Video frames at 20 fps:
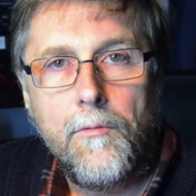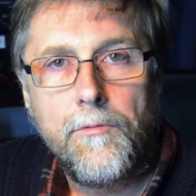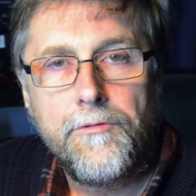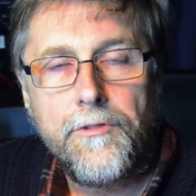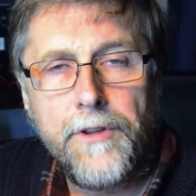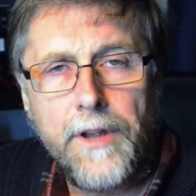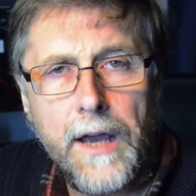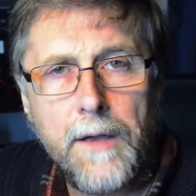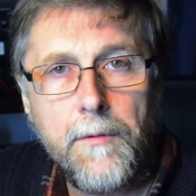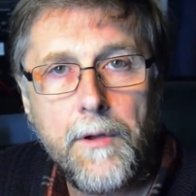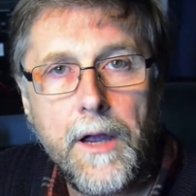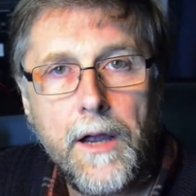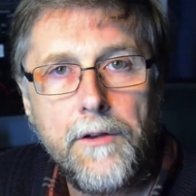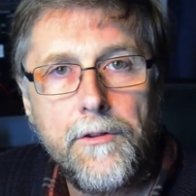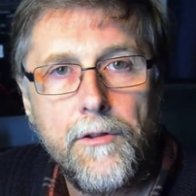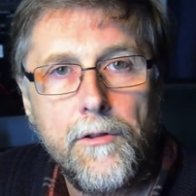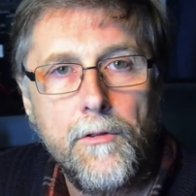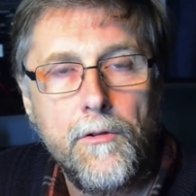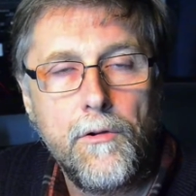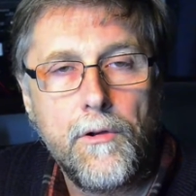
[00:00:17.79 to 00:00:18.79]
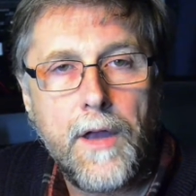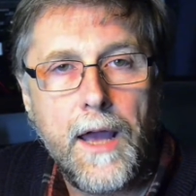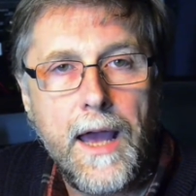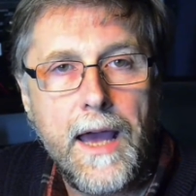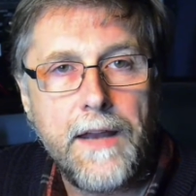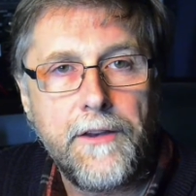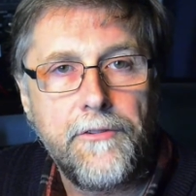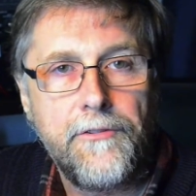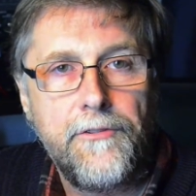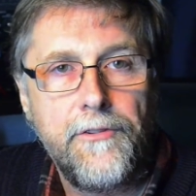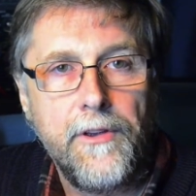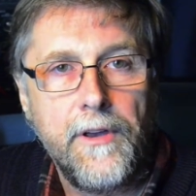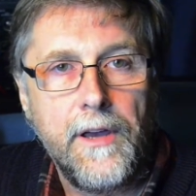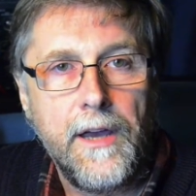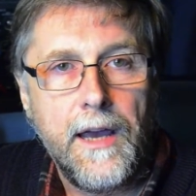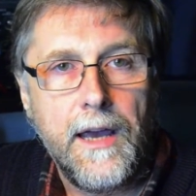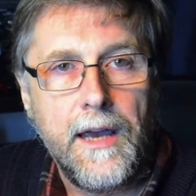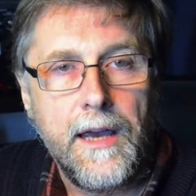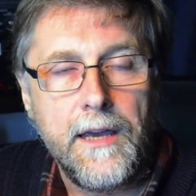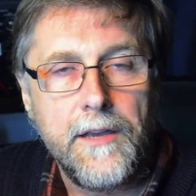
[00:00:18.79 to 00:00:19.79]
Today we're going to look at
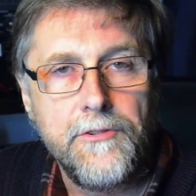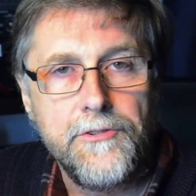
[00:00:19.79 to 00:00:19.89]
uh,